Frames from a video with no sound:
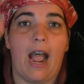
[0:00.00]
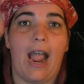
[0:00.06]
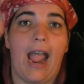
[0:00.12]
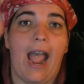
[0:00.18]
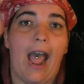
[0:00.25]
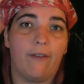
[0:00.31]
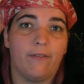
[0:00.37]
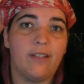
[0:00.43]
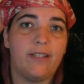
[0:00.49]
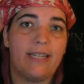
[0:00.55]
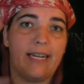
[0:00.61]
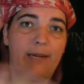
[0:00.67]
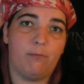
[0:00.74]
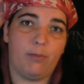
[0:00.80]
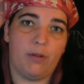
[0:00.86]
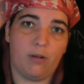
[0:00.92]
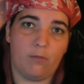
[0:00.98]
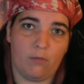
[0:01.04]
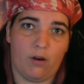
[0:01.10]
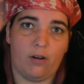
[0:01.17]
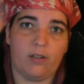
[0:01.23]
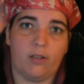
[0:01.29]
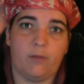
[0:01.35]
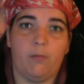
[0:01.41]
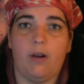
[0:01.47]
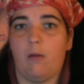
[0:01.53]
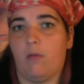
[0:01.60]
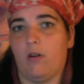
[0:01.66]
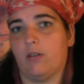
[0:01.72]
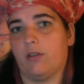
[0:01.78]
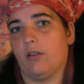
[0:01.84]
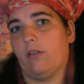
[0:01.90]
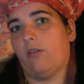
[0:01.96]
I have the team bookmarks, but I'm
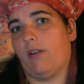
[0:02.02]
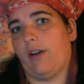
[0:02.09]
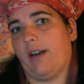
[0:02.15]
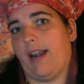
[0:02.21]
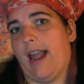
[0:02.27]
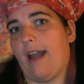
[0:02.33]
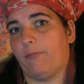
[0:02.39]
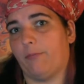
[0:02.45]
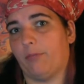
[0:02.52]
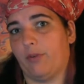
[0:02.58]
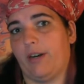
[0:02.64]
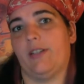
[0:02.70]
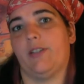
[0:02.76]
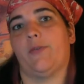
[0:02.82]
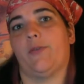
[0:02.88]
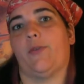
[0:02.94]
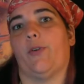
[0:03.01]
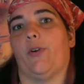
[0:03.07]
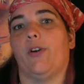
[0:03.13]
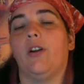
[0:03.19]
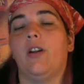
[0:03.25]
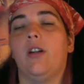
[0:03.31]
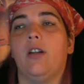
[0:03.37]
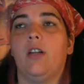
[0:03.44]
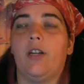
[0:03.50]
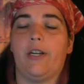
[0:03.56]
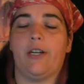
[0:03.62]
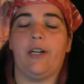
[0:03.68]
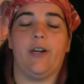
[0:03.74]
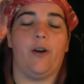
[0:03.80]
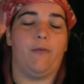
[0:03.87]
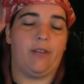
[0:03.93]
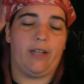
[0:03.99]
also going to have prints for,
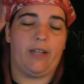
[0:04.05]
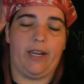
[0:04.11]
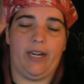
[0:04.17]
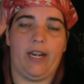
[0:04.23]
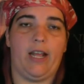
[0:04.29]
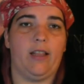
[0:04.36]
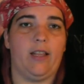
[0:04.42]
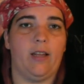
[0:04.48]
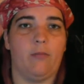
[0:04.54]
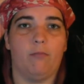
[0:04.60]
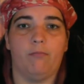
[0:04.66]
you know, with Candela,